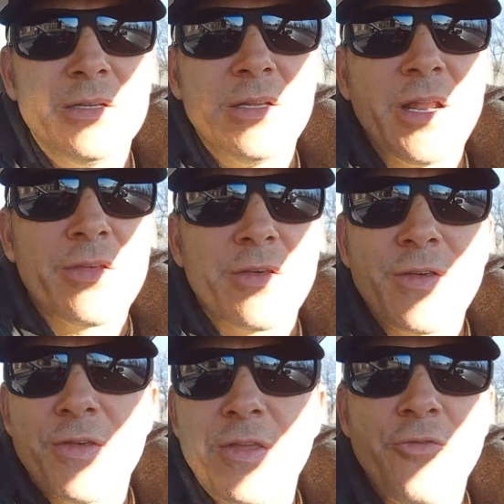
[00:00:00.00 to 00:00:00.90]
it has a
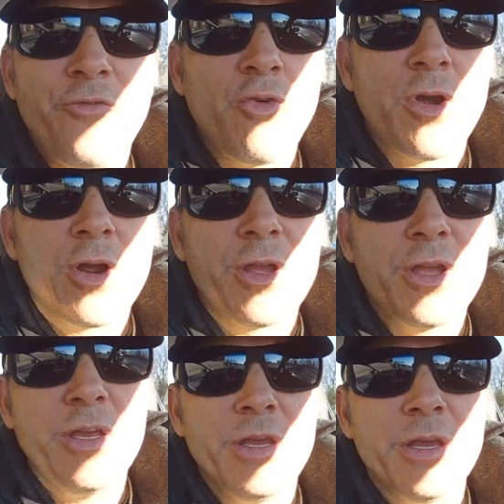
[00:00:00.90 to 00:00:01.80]
64
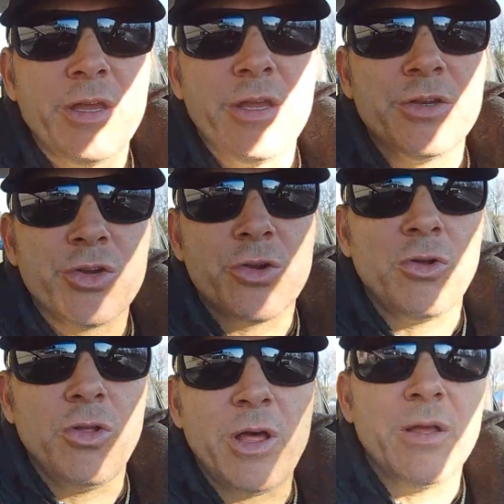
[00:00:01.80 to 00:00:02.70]
gig
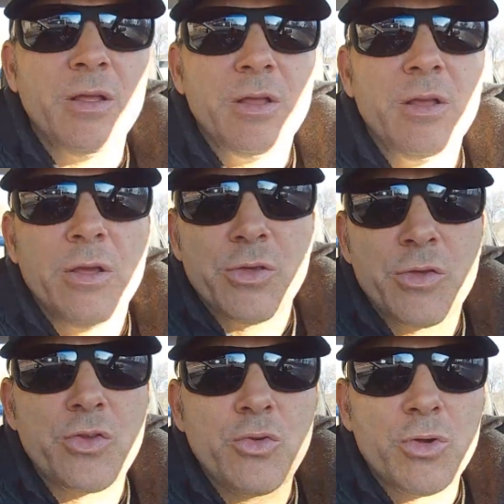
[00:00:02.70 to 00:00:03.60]
internal
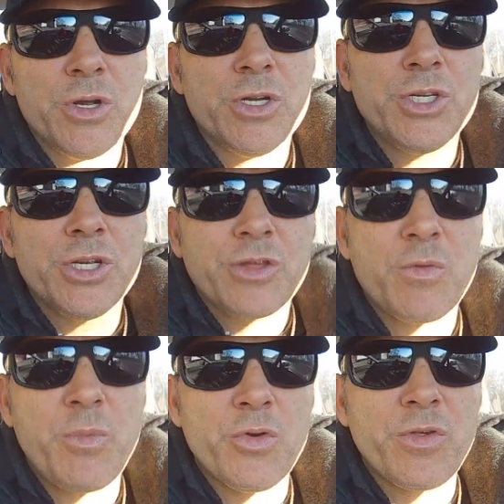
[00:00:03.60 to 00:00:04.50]
storage.
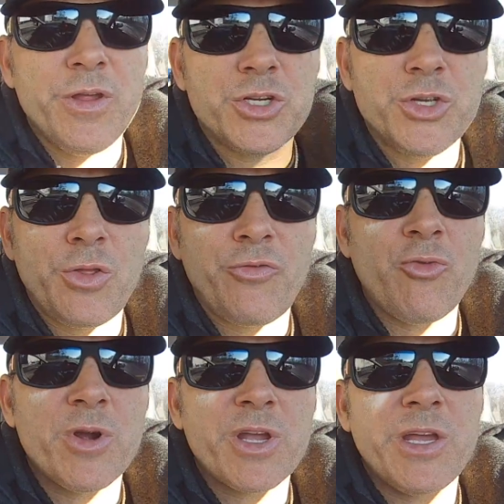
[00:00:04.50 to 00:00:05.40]
Supposedly it shoots
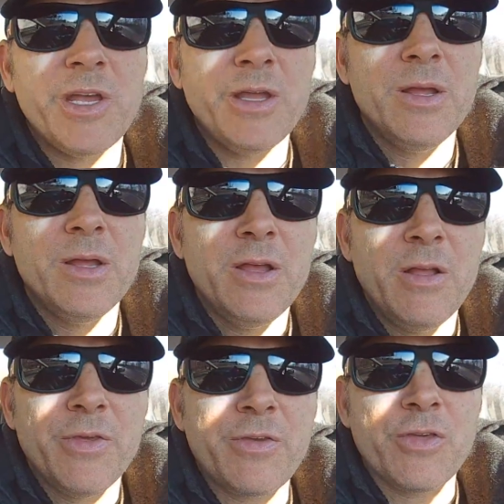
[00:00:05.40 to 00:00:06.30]
4K.
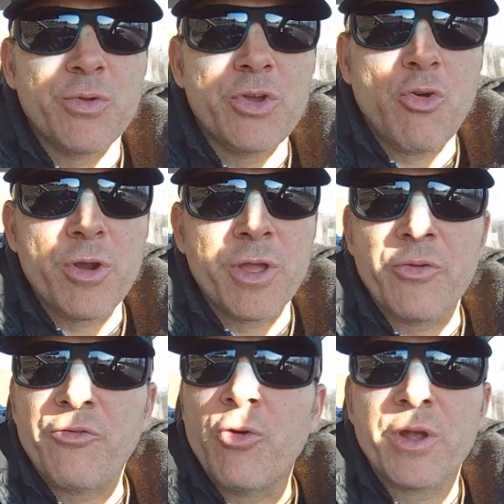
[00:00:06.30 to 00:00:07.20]
This is recording at
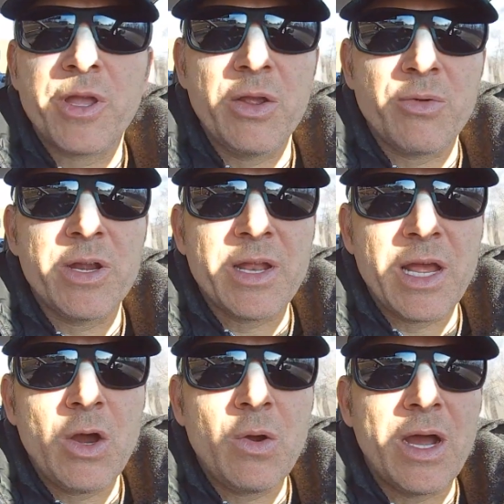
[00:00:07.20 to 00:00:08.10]
4K right
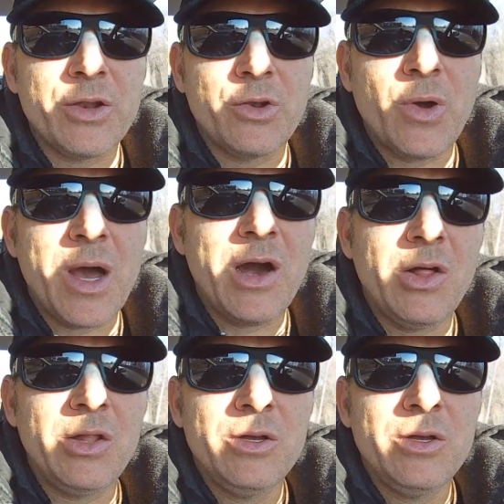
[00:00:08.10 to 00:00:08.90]
now. I don't know how